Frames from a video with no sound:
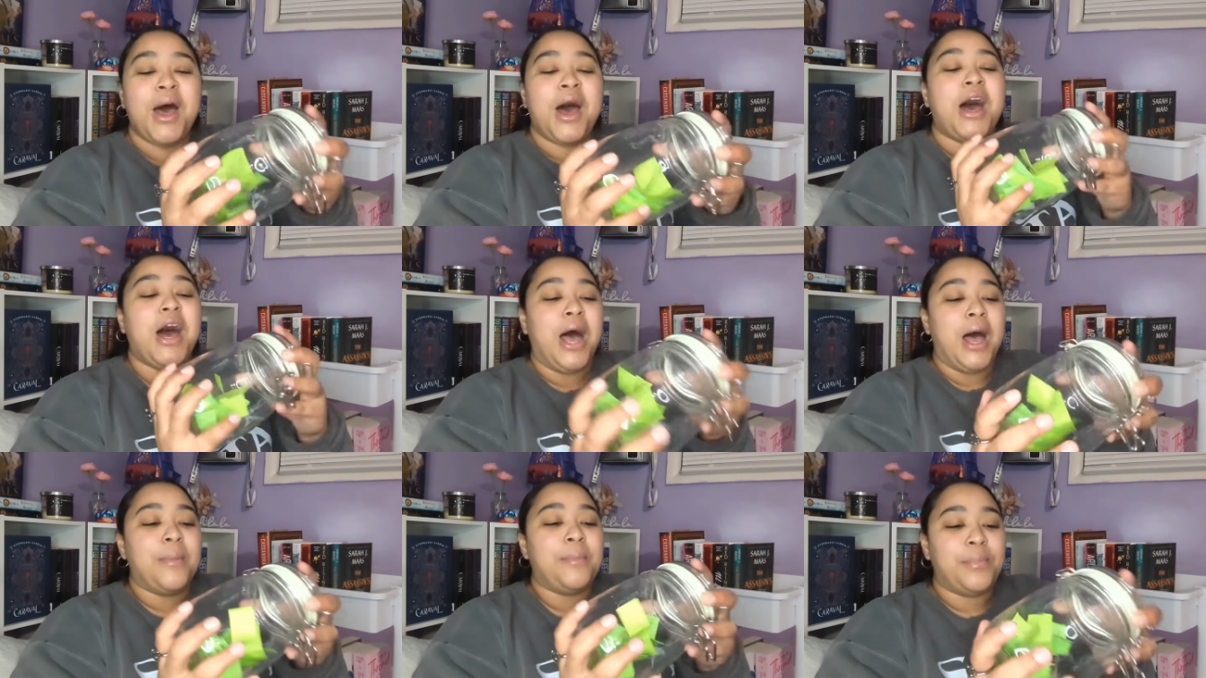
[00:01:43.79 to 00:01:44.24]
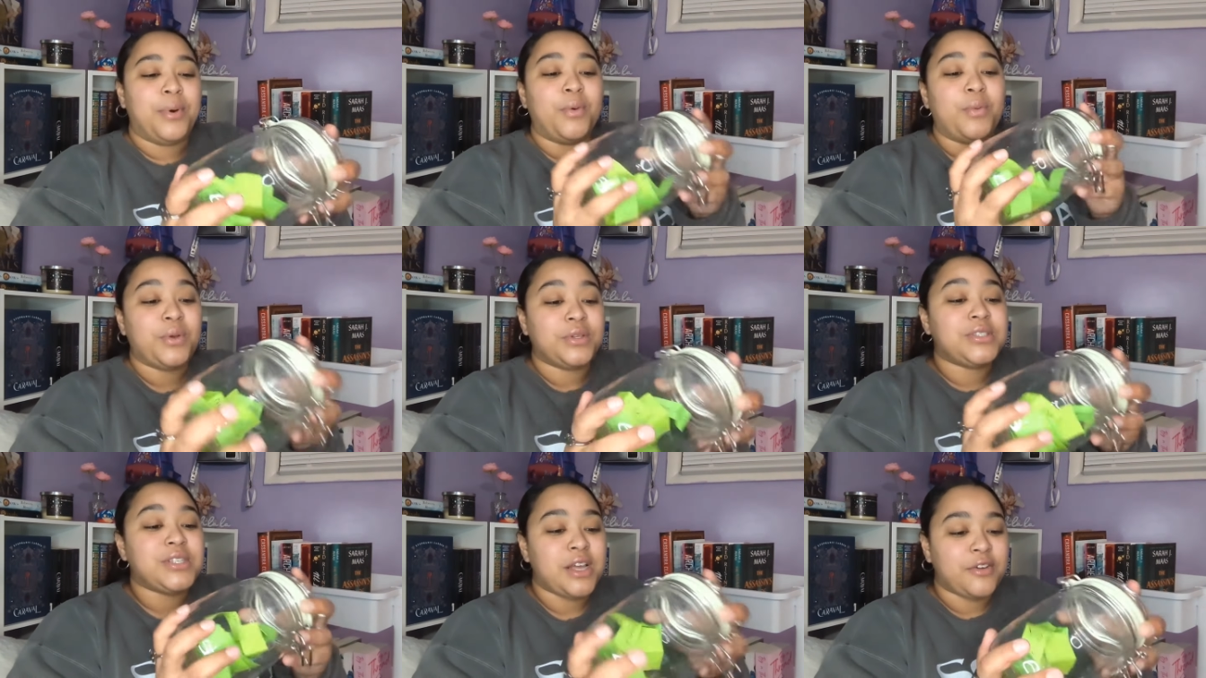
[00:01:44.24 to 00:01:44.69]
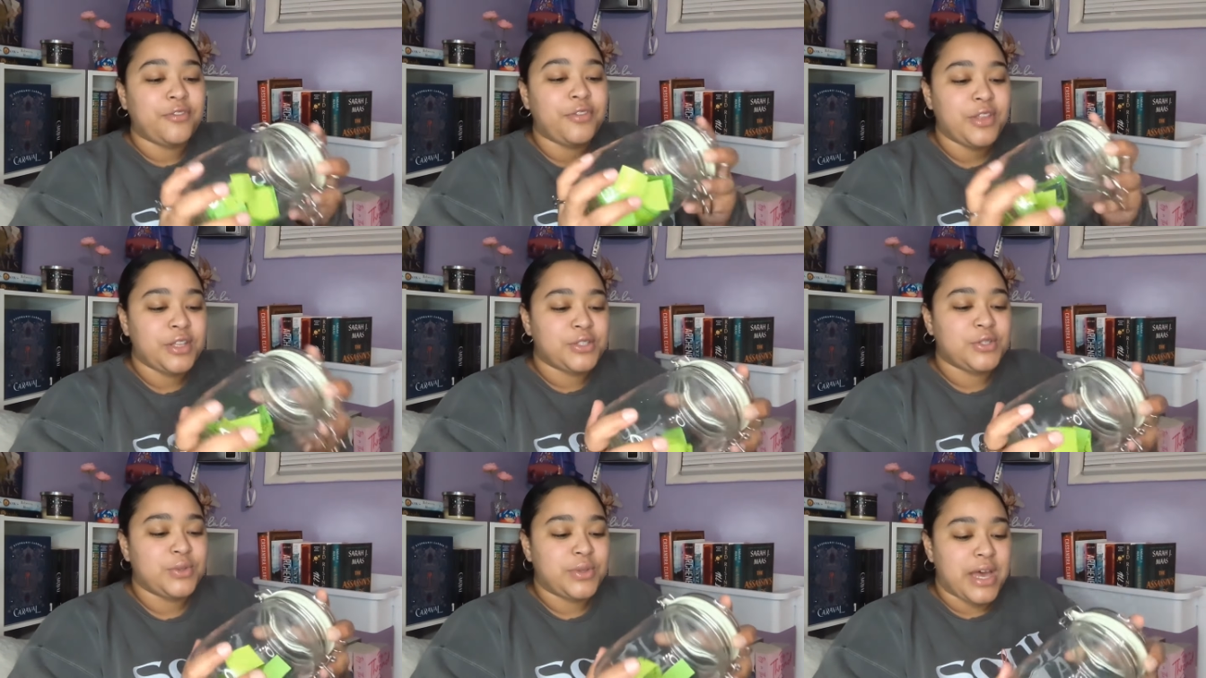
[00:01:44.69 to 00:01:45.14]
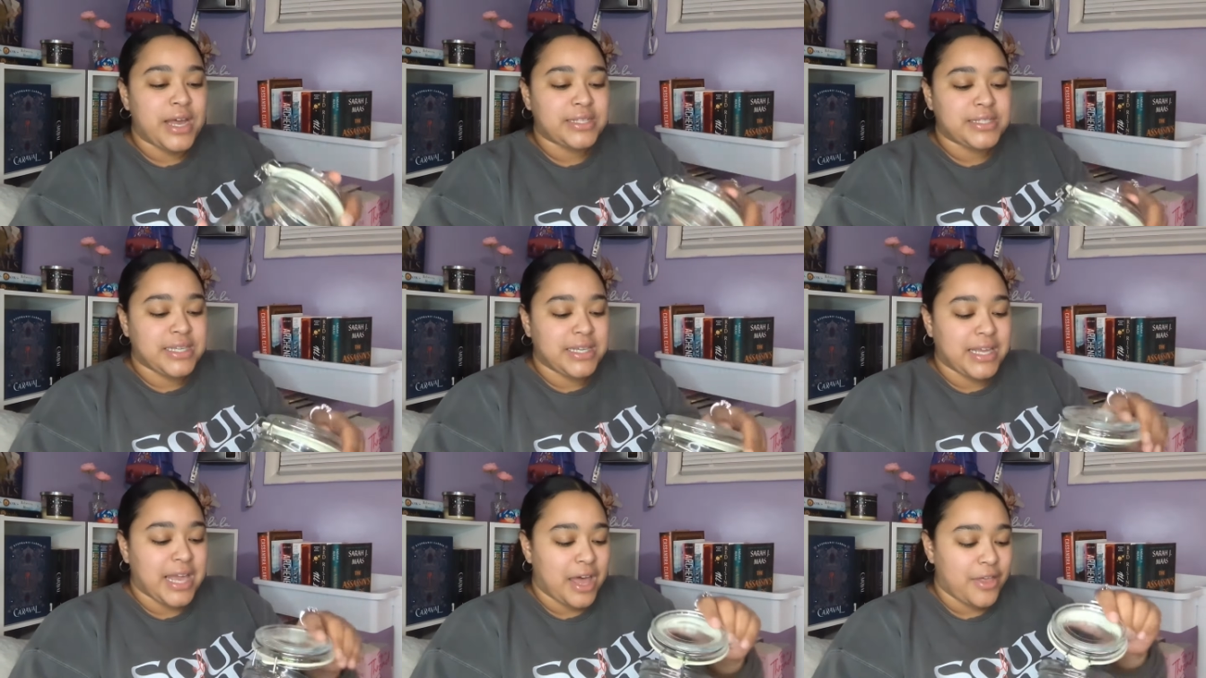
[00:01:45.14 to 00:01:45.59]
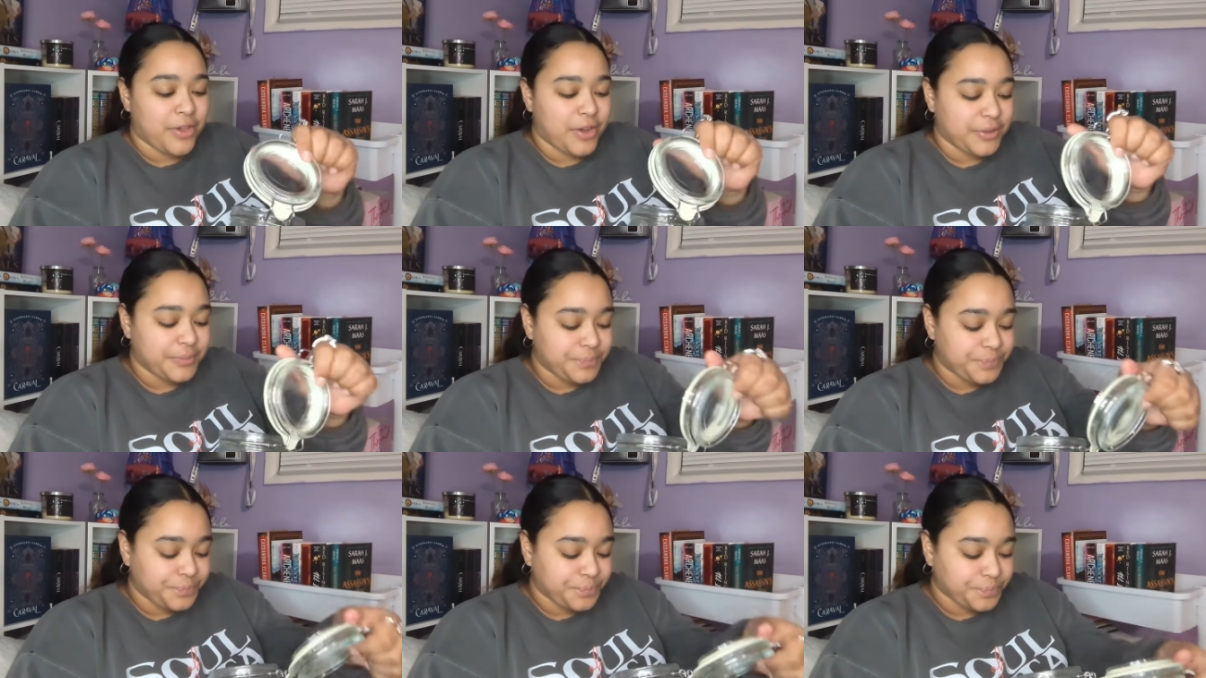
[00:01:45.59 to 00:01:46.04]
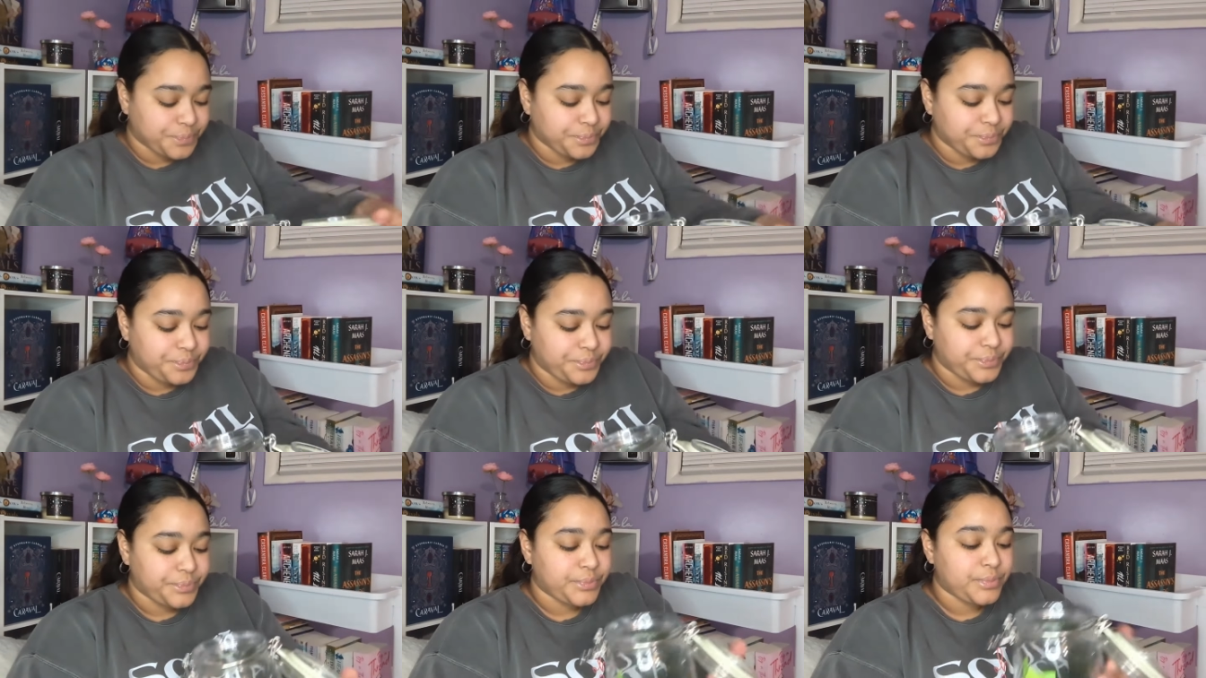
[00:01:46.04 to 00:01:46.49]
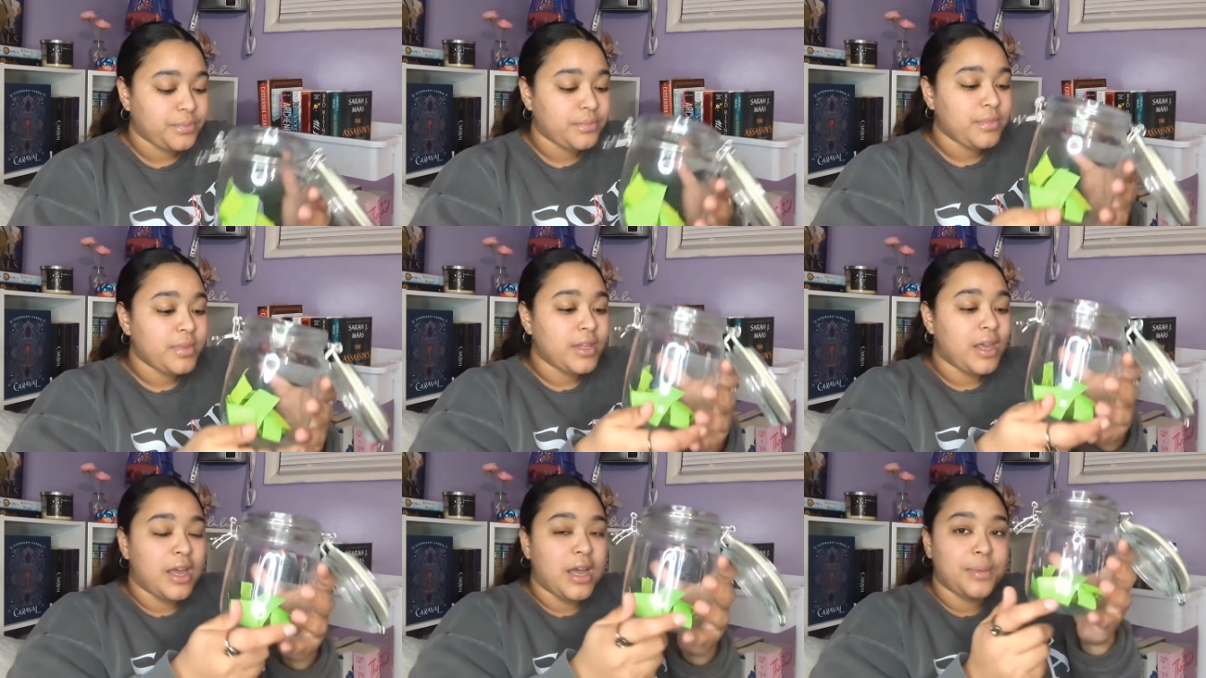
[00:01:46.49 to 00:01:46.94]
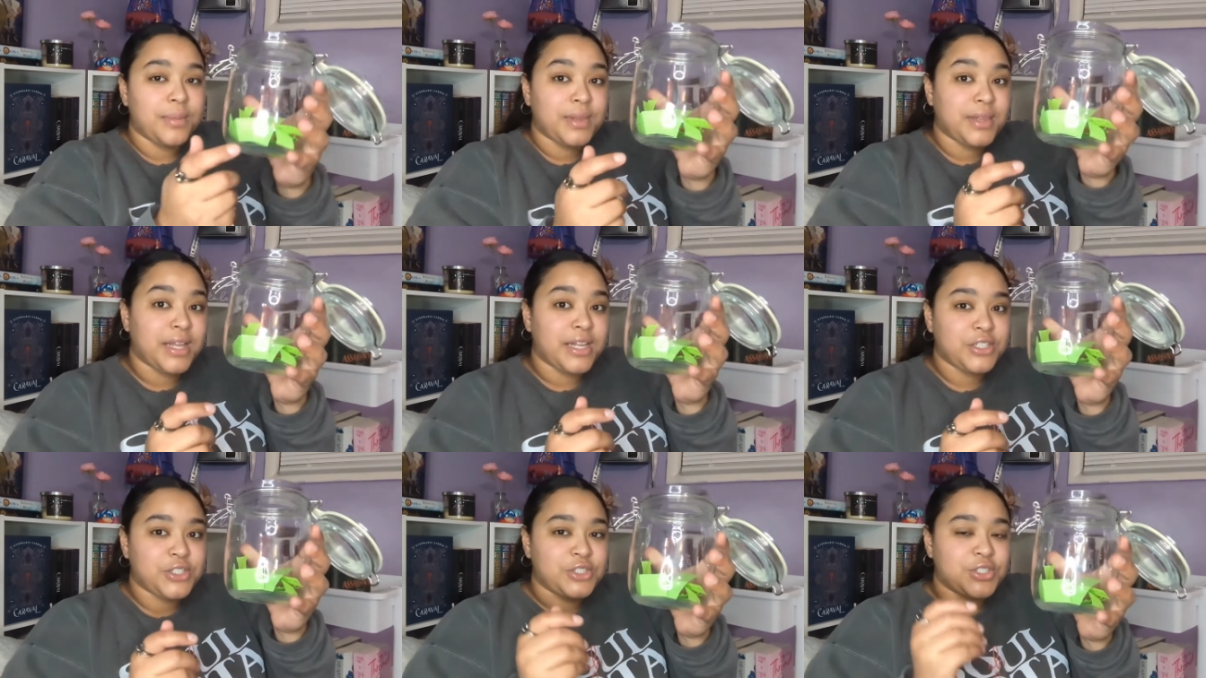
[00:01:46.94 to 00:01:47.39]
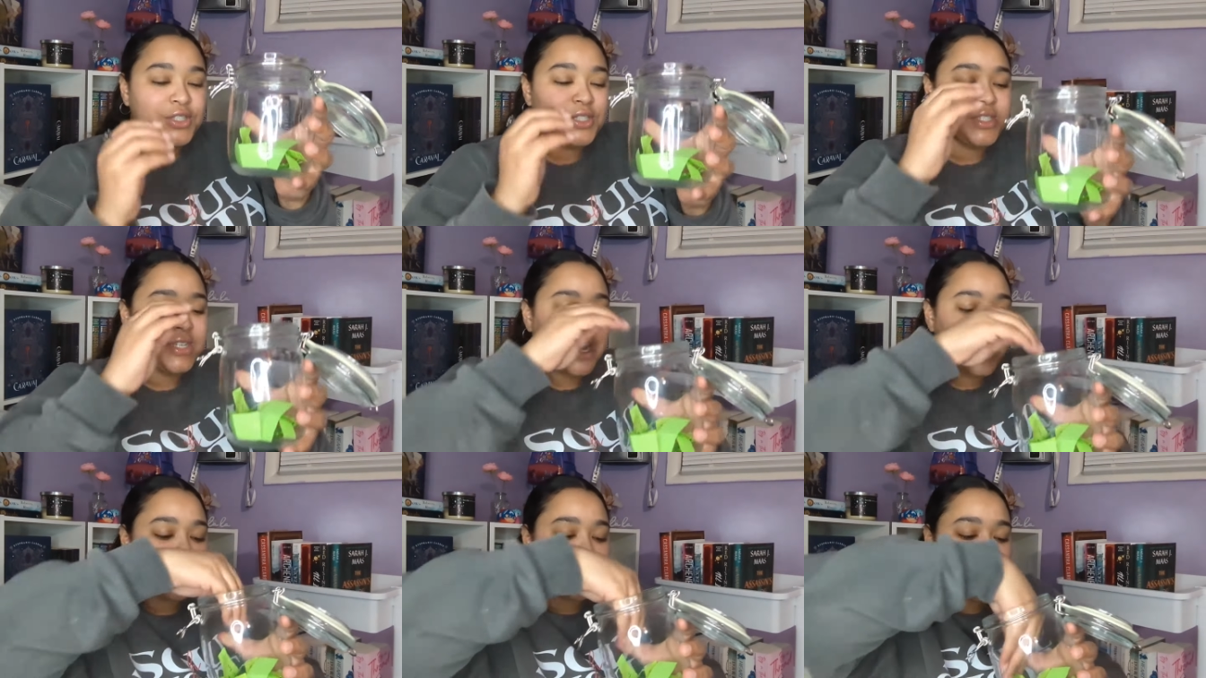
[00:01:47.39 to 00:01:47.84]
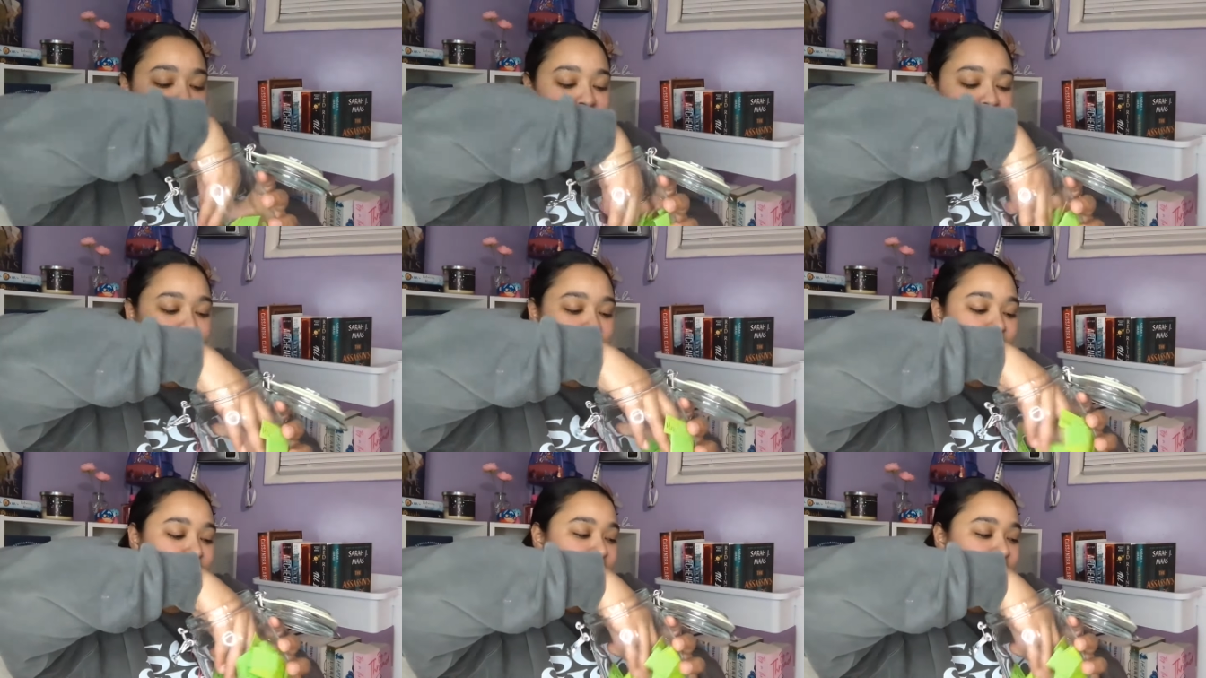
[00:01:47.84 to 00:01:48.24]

Um, but we'll definitely do that together. Um, let's just dive in.